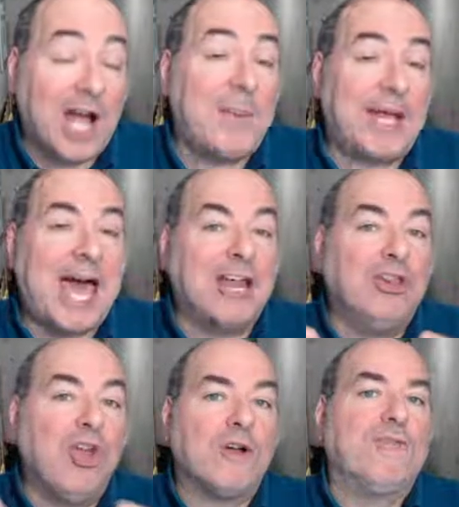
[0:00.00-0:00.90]
about how to
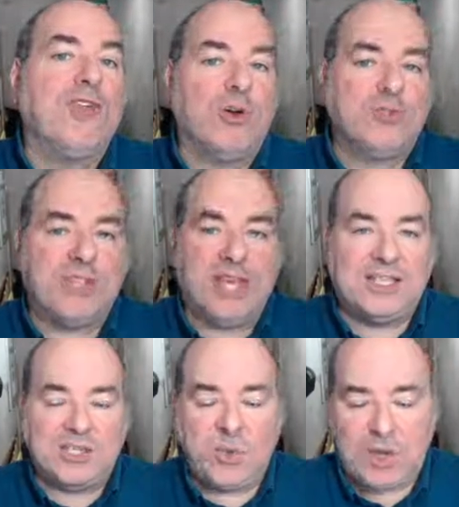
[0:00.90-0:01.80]
look for those things
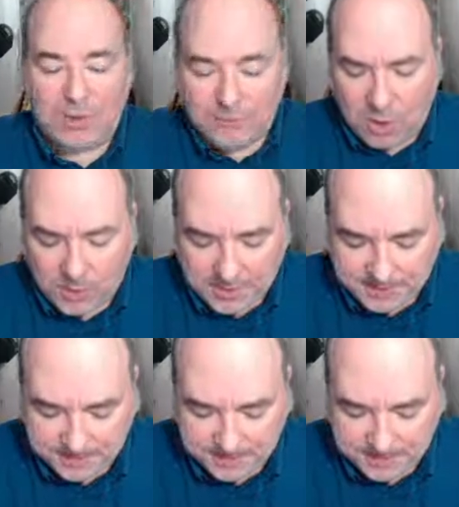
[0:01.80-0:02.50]
as we go forward.